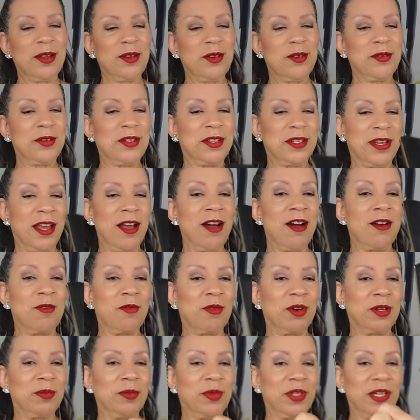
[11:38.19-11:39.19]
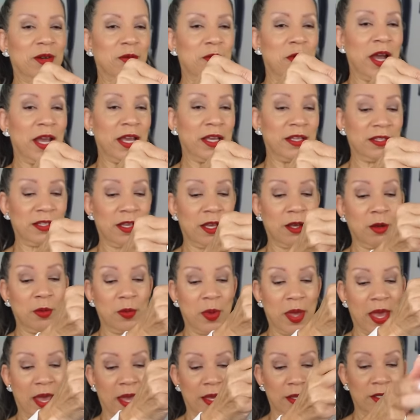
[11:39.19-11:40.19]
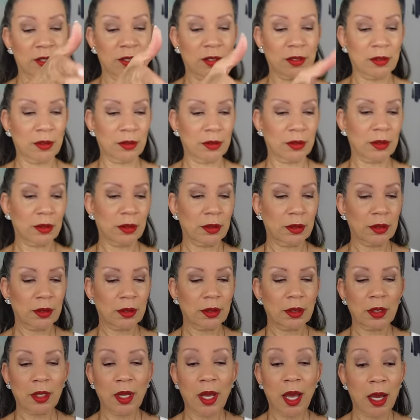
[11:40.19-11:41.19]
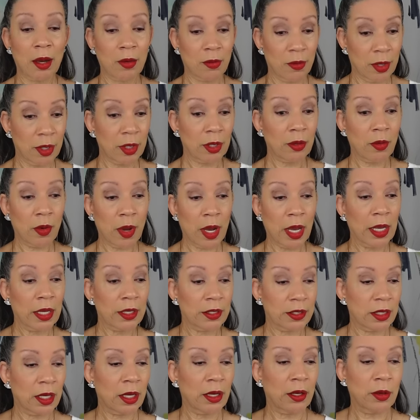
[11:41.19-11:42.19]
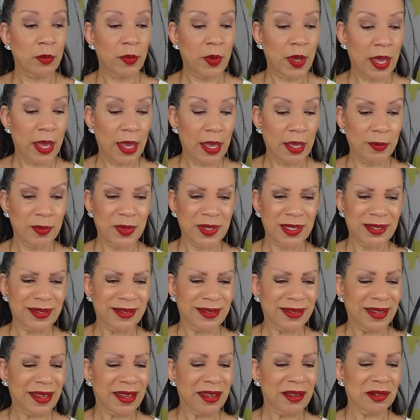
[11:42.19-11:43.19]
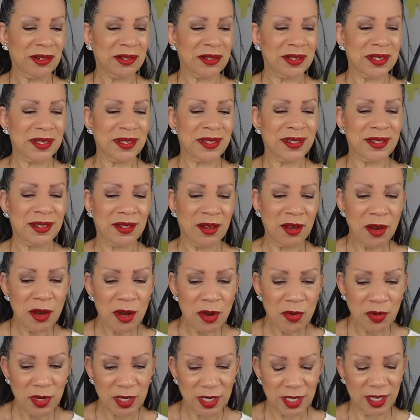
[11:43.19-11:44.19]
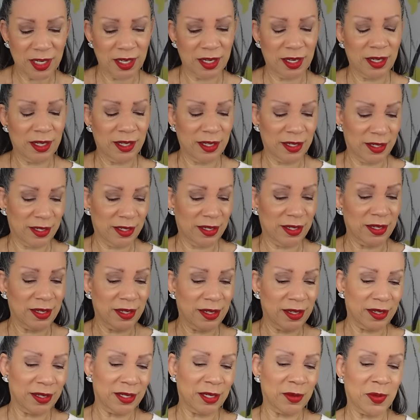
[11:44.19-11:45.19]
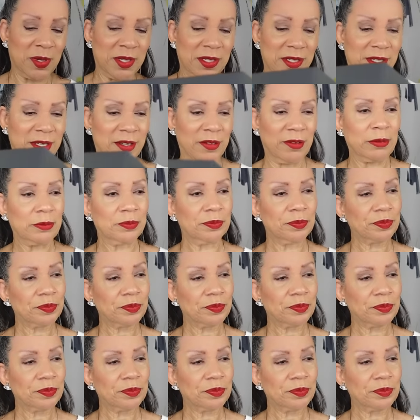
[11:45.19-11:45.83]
Of course, now I want me a YSL bag too. I want a YSL bag, but they are so ridiculously expensive.